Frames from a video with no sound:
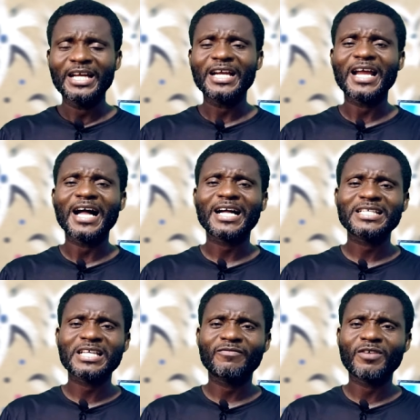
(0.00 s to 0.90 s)
And I can
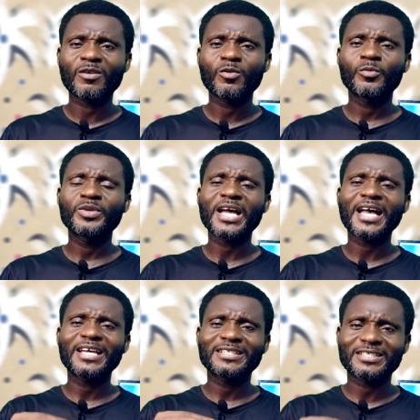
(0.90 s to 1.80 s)
suffer more
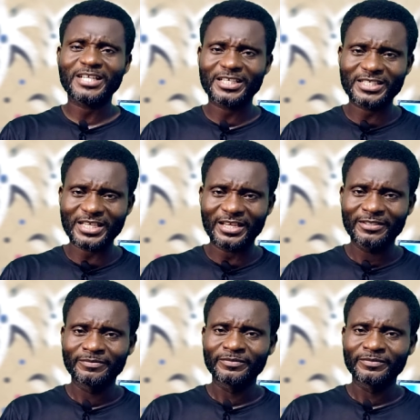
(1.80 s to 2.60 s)
beer and dress it.